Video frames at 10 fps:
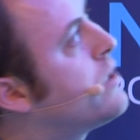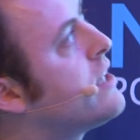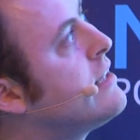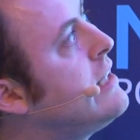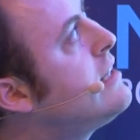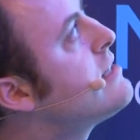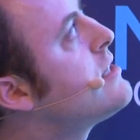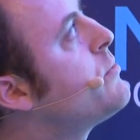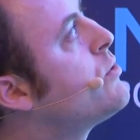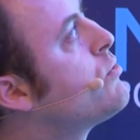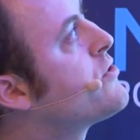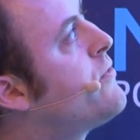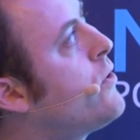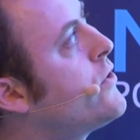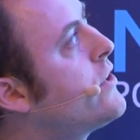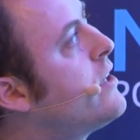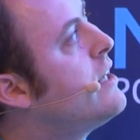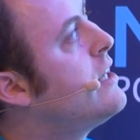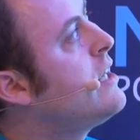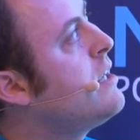we can delete the cwindows folder
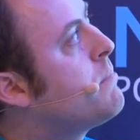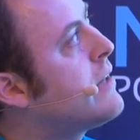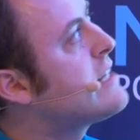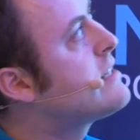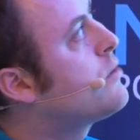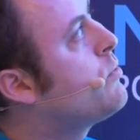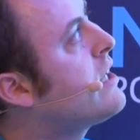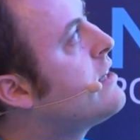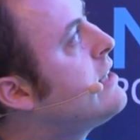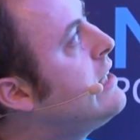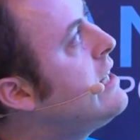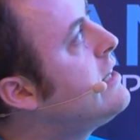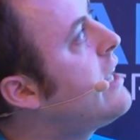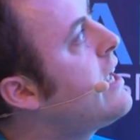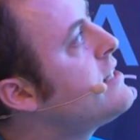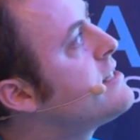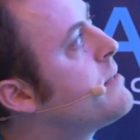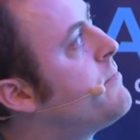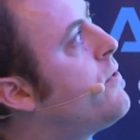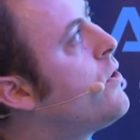implies that we can delete any
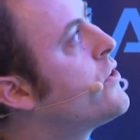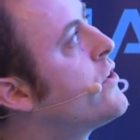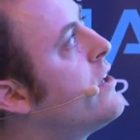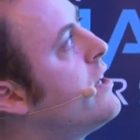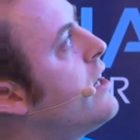subfolder